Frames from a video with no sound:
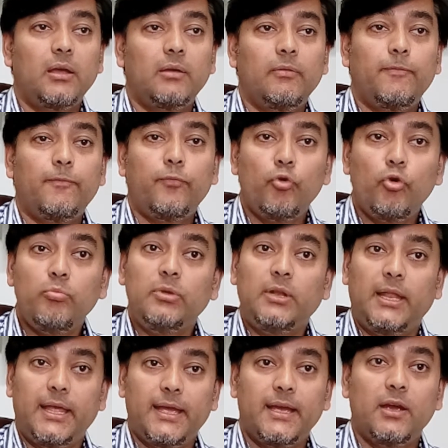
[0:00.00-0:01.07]

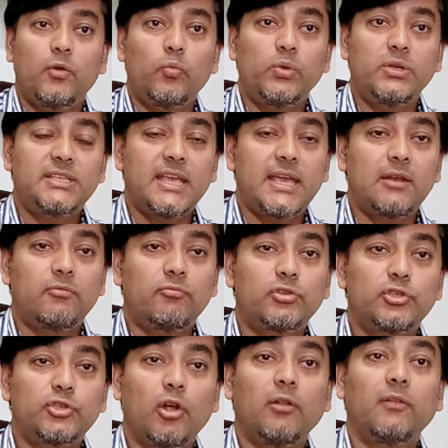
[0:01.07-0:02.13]
formula which can
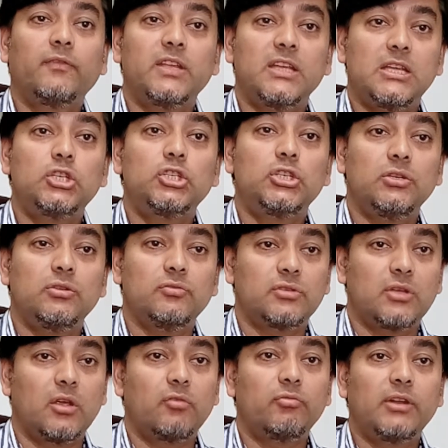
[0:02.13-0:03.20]
resolve the
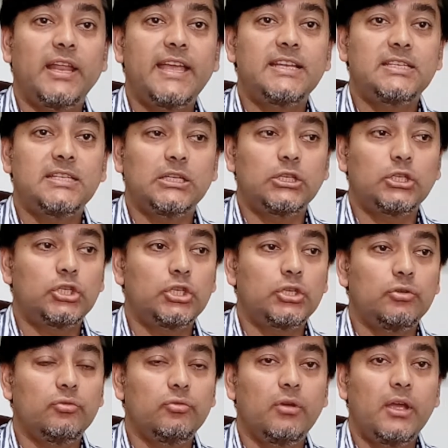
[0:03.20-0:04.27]
issues relating
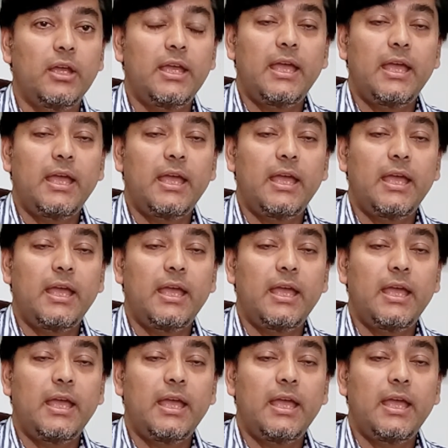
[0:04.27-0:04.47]
to